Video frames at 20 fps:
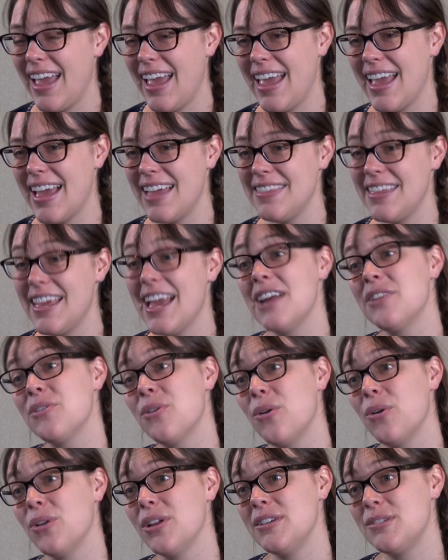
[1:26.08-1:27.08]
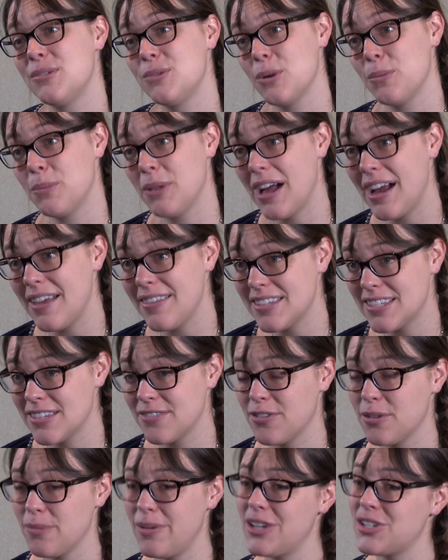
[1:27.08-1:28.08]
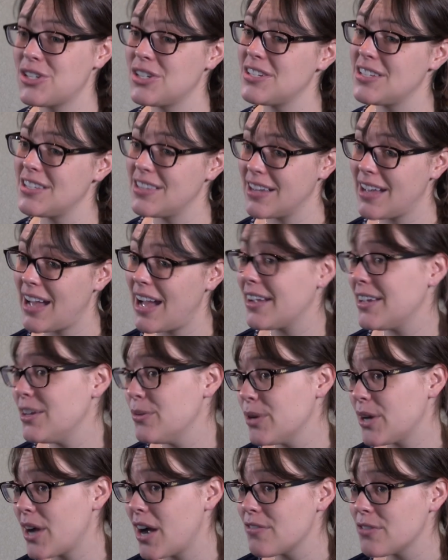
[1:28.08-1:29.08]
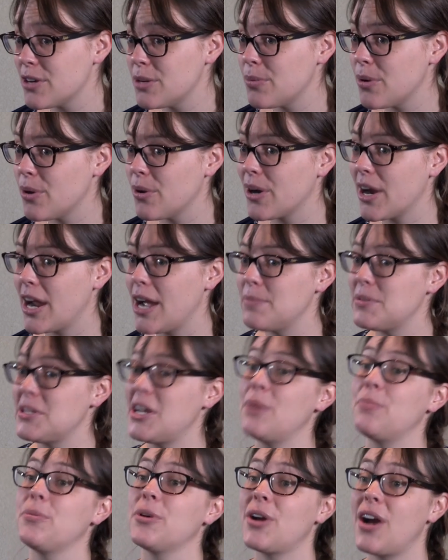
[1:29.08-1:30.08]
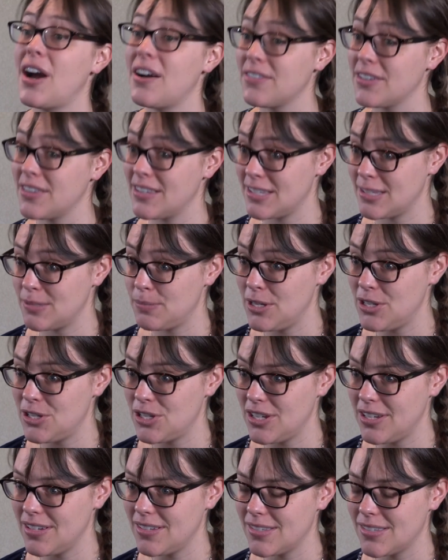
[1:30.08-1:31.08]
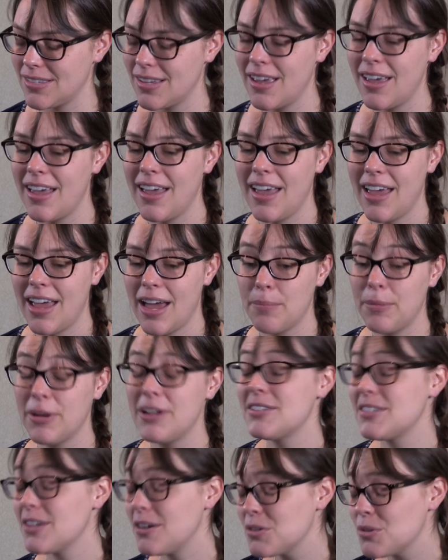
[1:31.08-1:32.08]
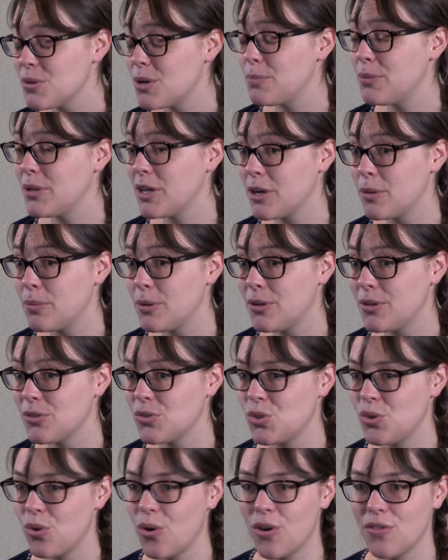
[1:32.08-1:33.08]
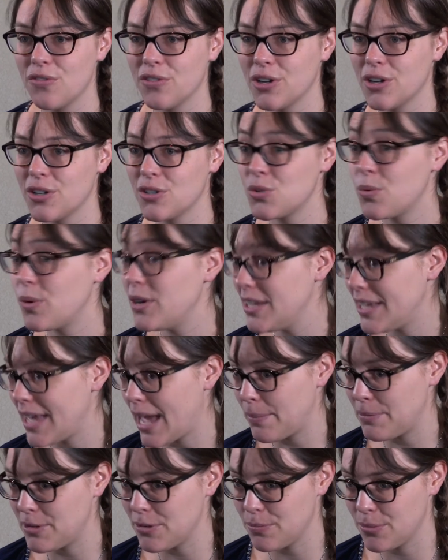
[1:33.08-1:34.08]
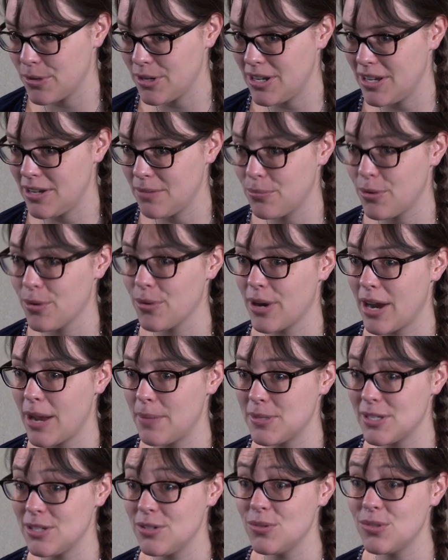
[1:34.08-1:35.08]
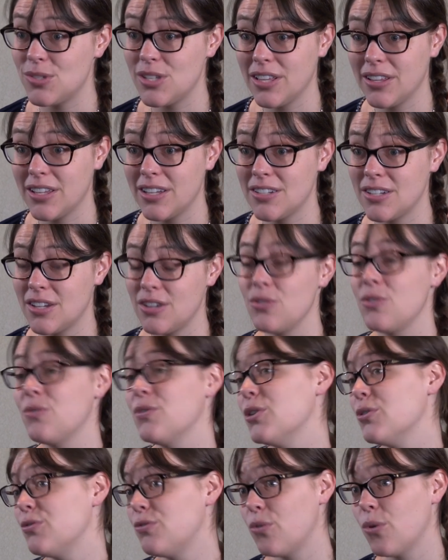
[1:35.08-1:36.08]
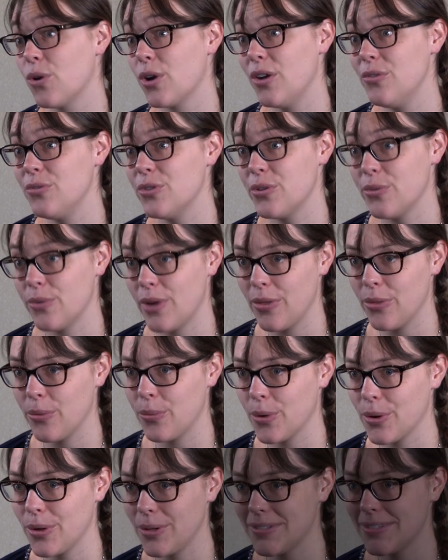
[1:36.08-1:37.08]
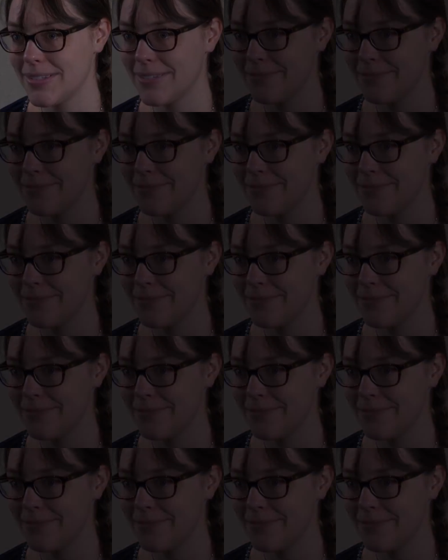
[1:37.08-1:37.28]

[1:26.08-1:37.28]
And the end goal is to apply this information to the kakī recovery program to help recover the species. But it's also applicable to over 20 captive breeding programs in New Zealand and over 400 around the world.